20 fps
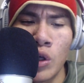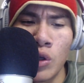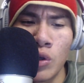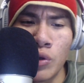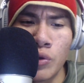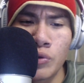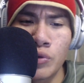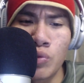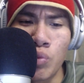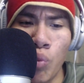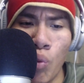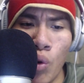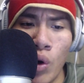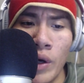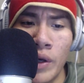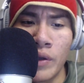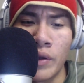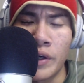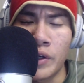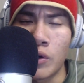lose
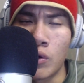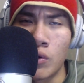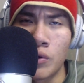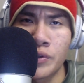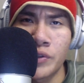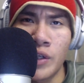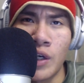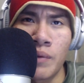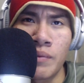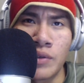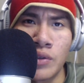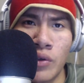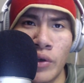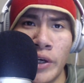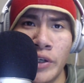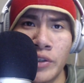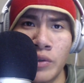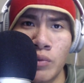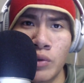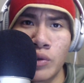one, like Earl Thomas
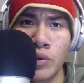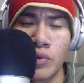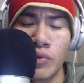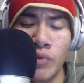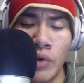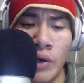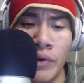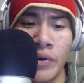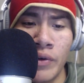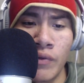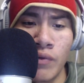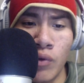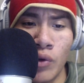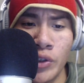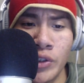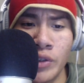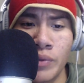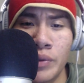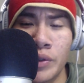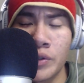last year, which was very
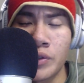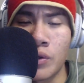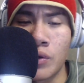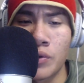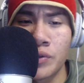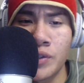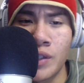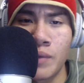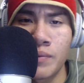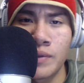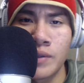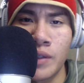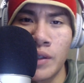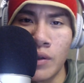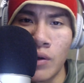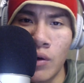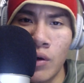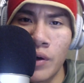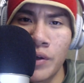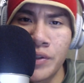unfortunate because Earl Thomas is like
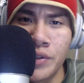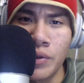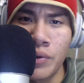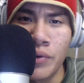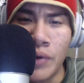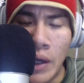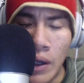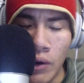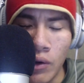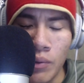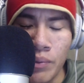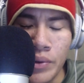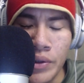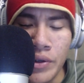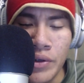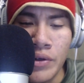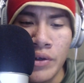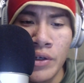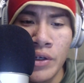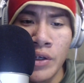the heart and soul of
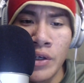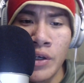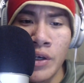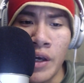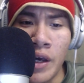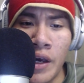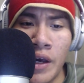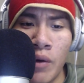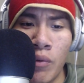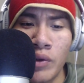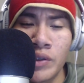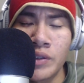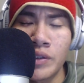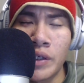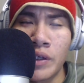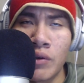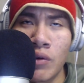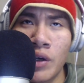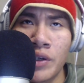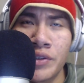LOB, and once
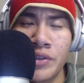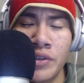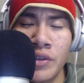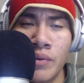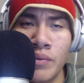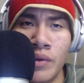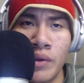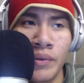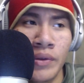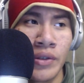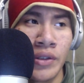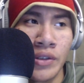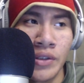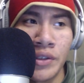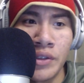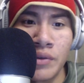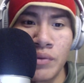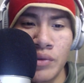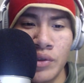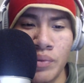they lost him, I mean, the
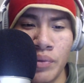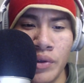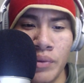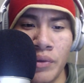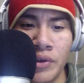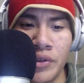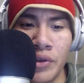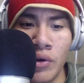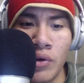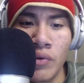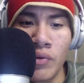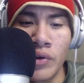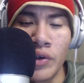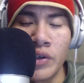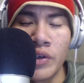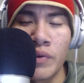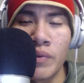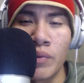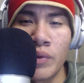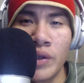season was pretty much over,
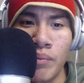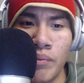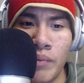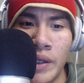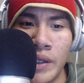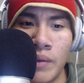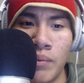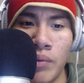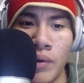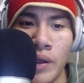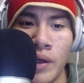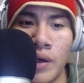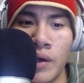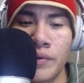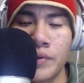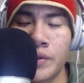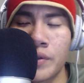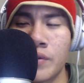even when they made the playoffs.